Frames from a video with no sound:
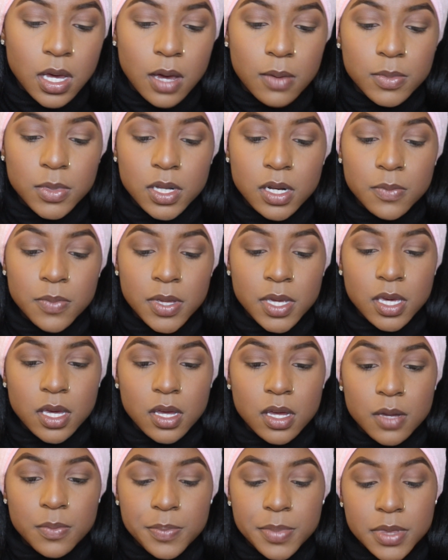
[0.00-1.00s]
I'm gonna pick
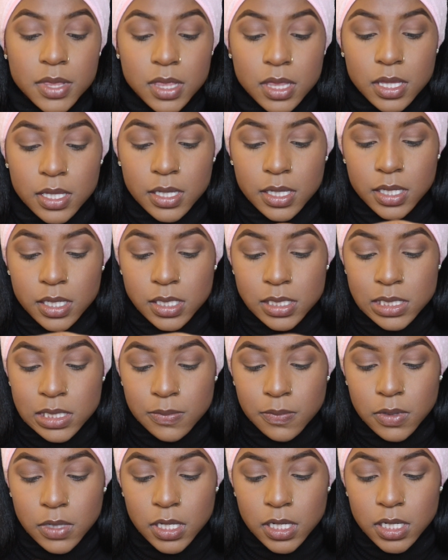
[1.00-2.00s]
up this
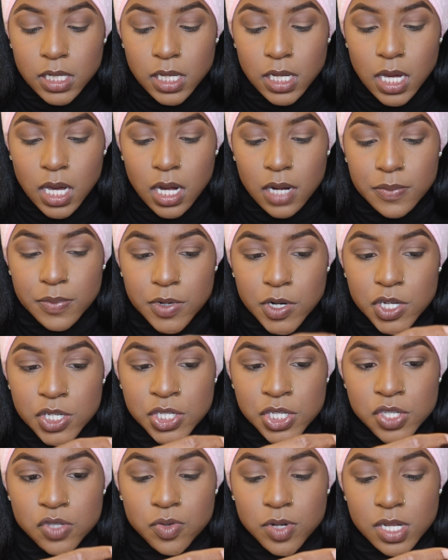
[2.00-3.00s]
blending eye
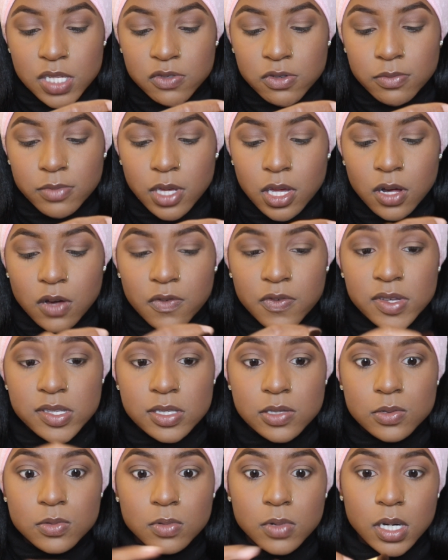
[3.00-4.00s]
brush. This one is from e.l.f.
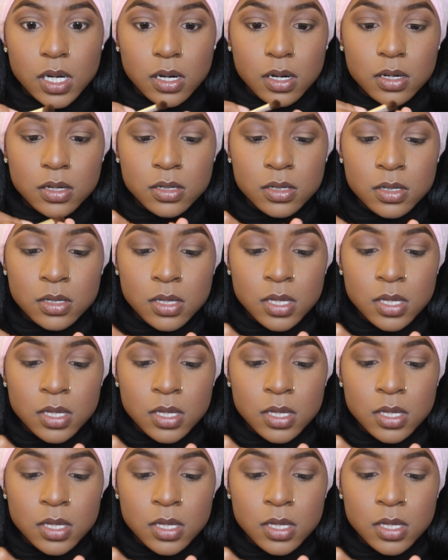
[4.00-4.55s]
as well.